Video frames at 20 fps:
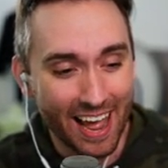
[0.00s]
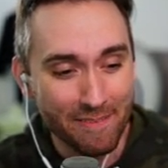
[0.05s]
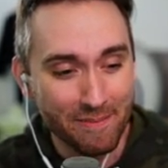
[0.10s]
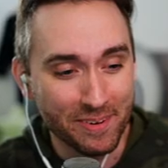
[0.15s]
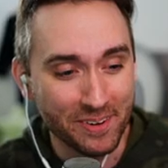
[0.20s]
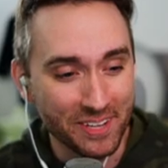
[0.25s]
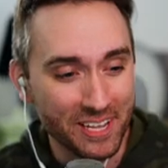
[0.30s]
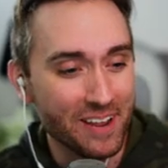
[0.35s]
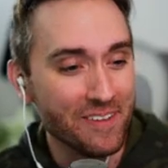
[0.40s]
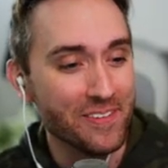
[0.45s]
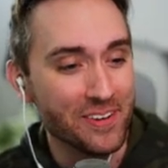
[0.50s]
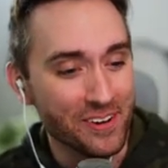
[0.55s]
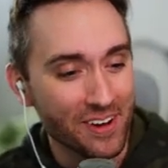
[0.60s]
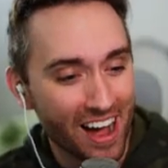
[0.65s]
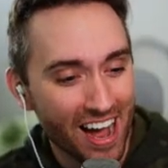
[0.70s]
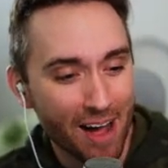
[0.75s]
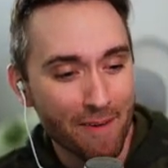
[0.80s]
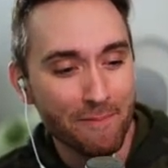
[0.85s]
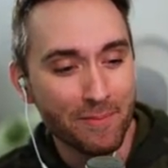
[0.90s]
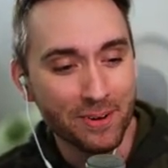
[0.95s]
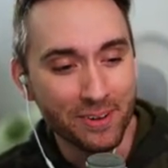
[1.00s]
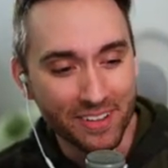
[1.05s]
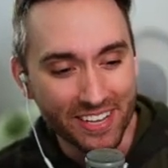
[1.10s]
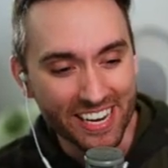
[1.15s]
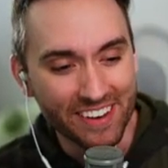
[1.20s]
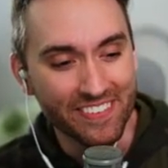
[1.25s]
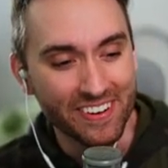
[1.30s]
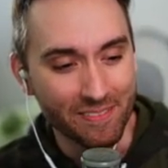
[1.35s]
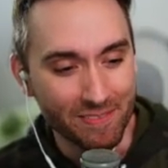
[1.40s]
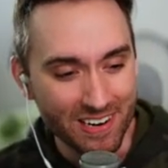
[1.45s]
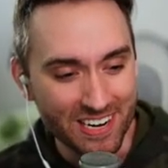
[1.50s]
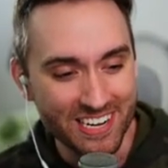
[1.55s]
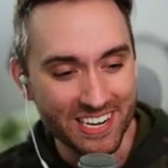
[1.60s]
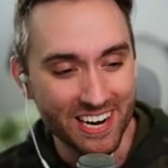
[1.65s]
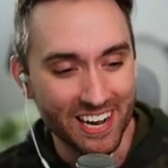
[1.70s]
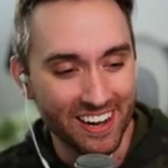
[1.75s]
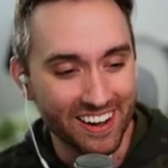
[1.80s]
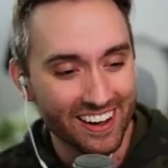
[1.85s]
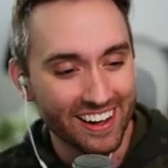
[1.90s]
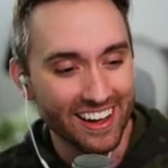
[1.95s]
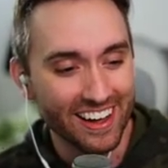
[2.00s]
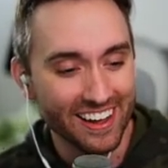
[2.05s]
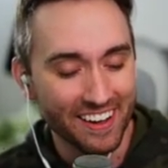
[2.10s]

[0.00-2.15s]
I believe you. I believe it, Michelle.